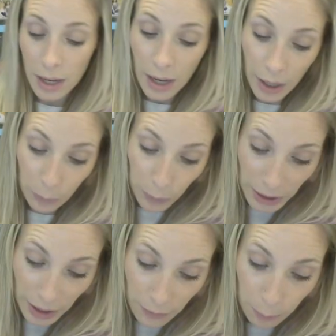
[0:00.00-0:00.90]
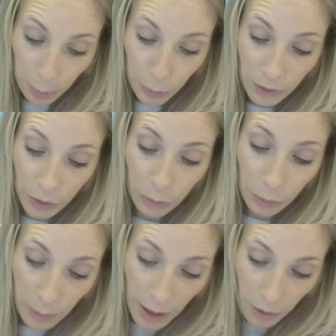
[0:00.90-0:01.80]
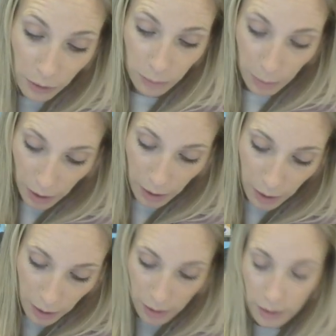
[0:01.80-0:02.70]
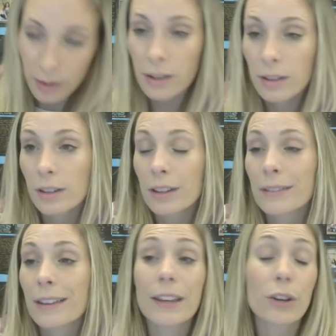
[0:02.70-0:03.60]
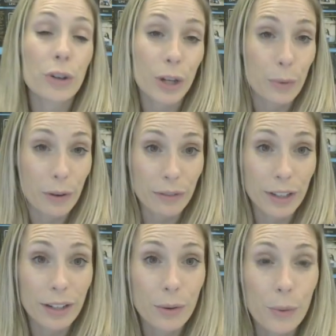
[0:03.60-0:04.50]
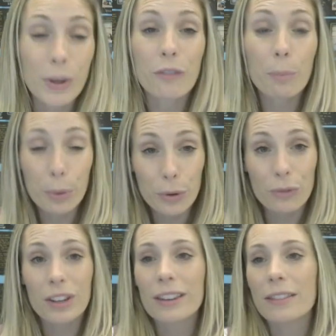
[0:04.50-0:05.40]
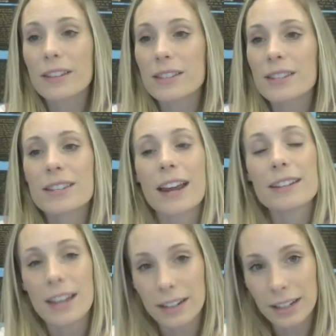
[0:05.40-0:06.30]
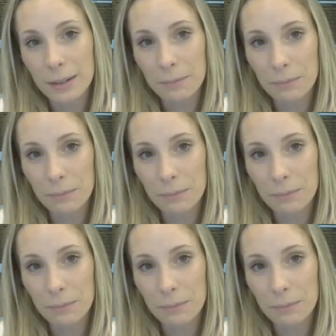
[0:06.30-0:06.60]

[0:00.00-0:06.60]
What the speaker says: And we have proven through algebra that they are equivalent. We have proven that this is an identity.